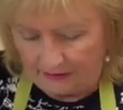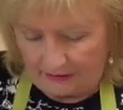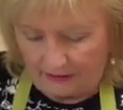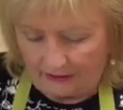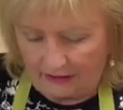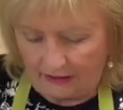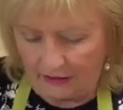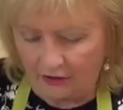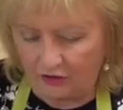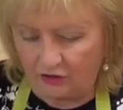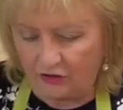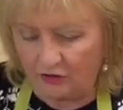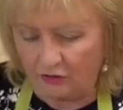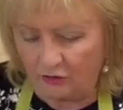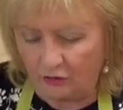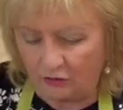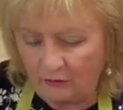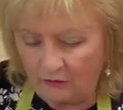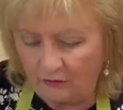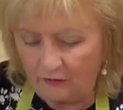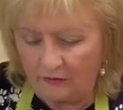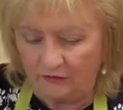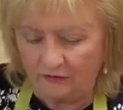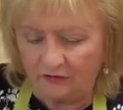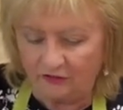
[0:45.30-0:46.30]

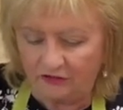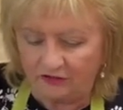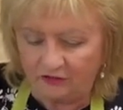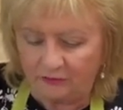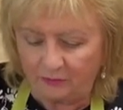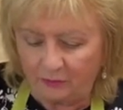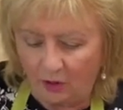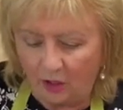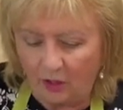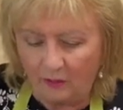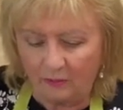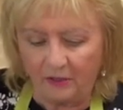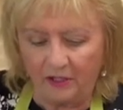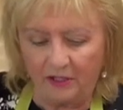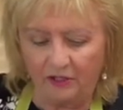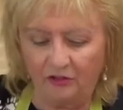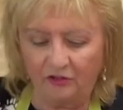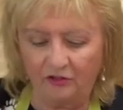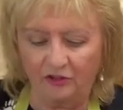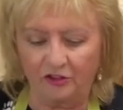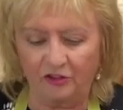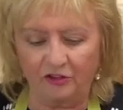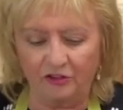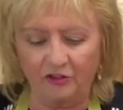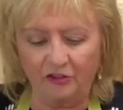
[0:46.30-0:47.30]
into small
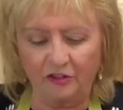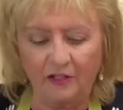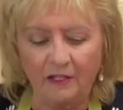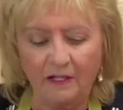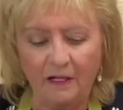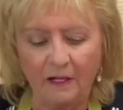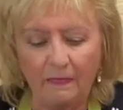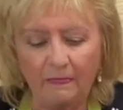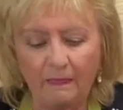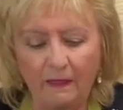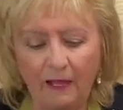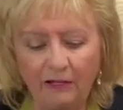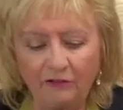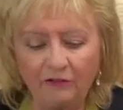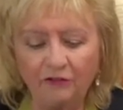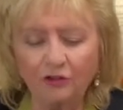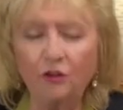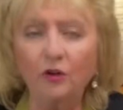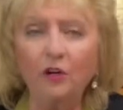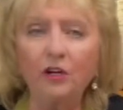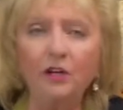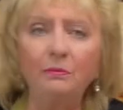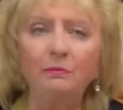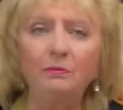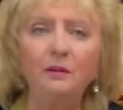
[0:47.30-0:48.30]
pieces. That's
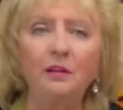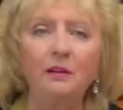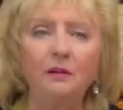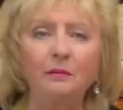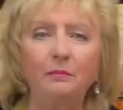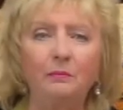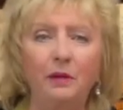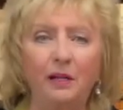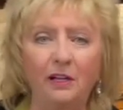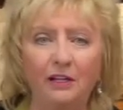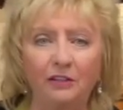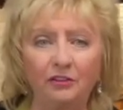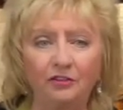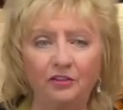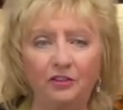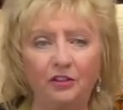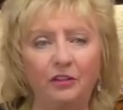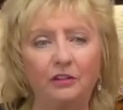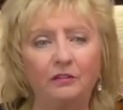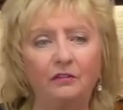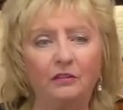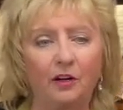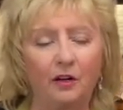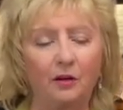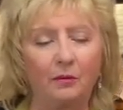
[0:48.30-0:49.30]
going to be the base
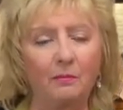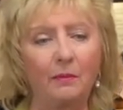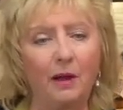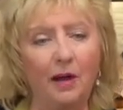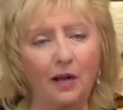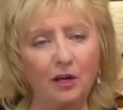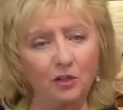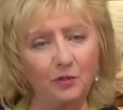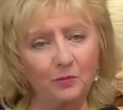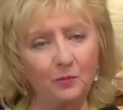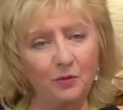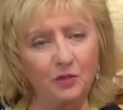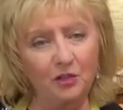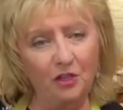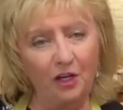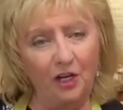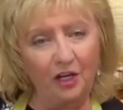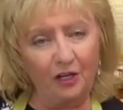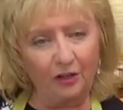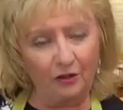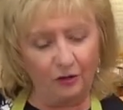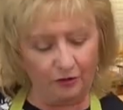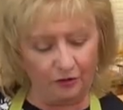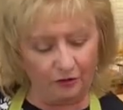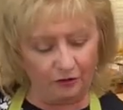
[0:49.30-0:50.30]
of our mashed
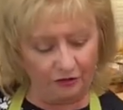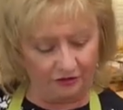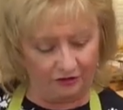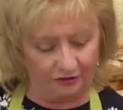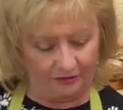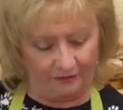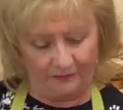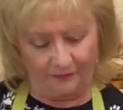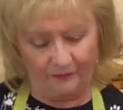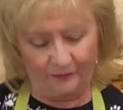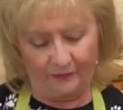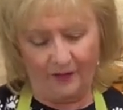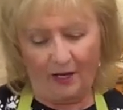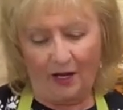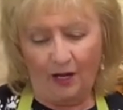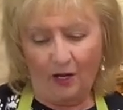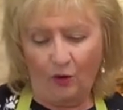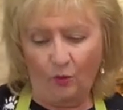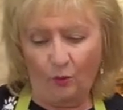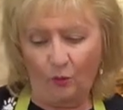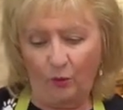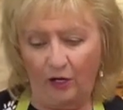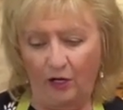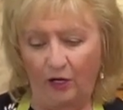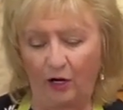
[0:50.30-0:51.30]
potatoes.
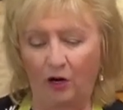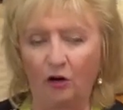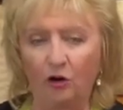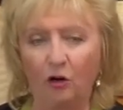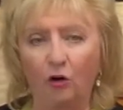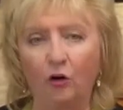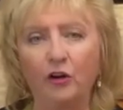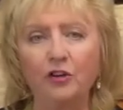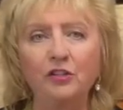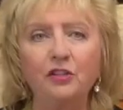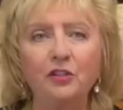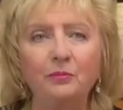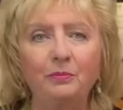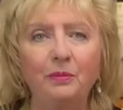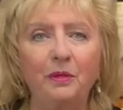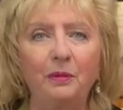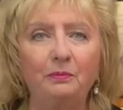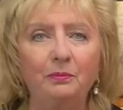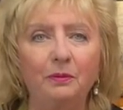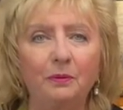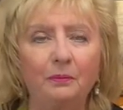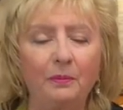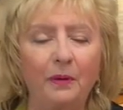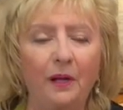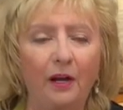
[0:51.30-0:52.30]
We are going to be
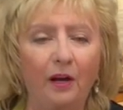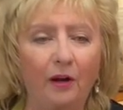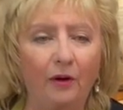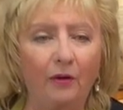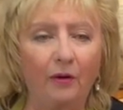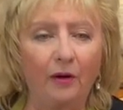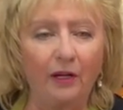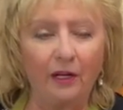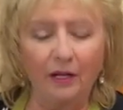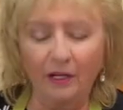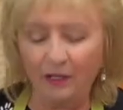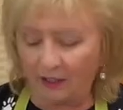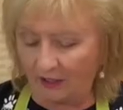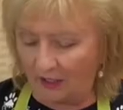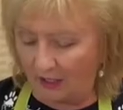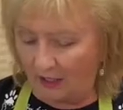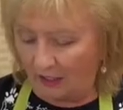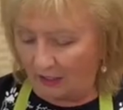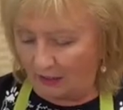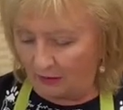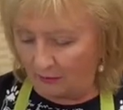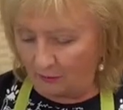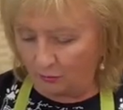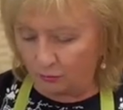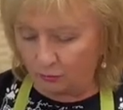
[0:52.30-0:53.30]
preparing
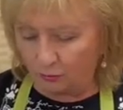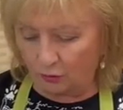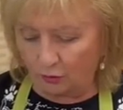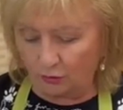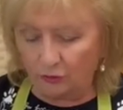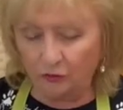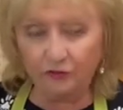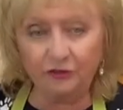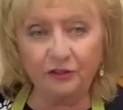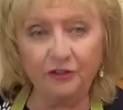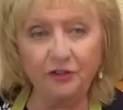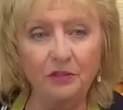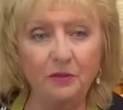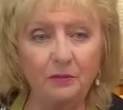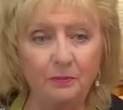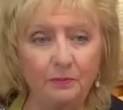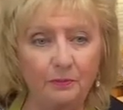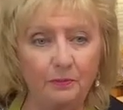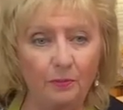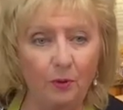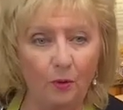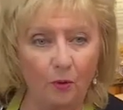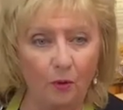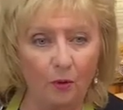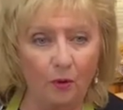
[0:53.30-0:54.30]
a roast
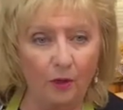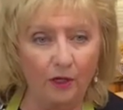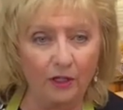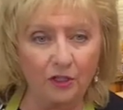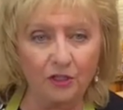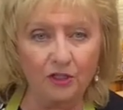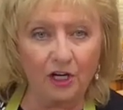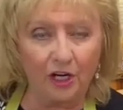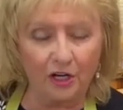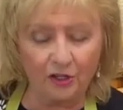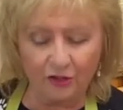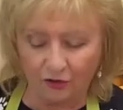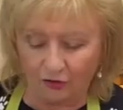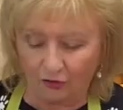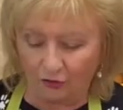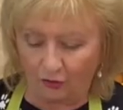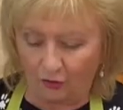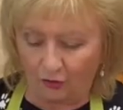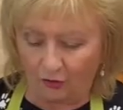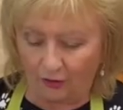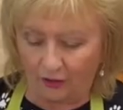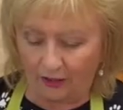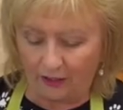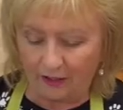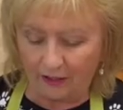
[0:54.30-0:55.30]
pork
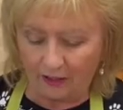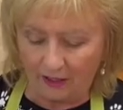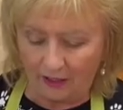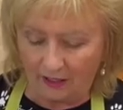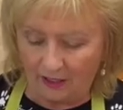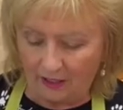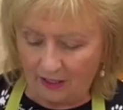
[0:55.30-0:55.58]
tenderloin,